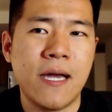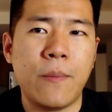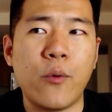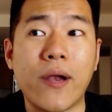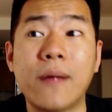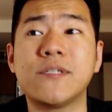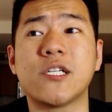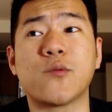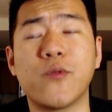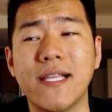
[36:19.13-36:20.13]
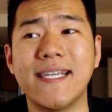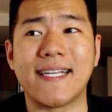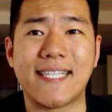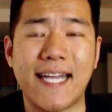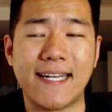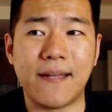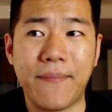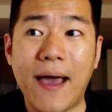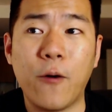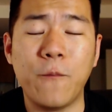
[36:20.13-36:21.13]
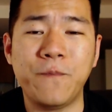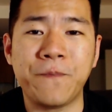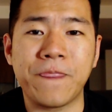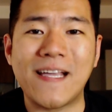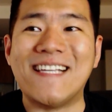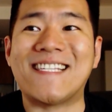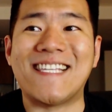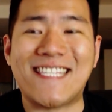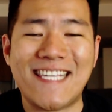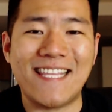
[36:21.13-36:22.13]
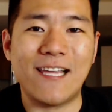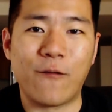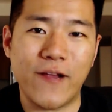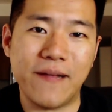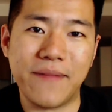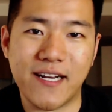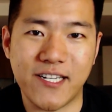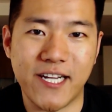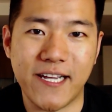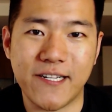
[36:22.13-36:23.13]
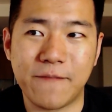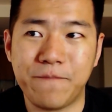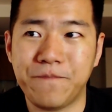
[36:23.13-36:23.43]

But what I'm just really excited about is to see the arena meta change.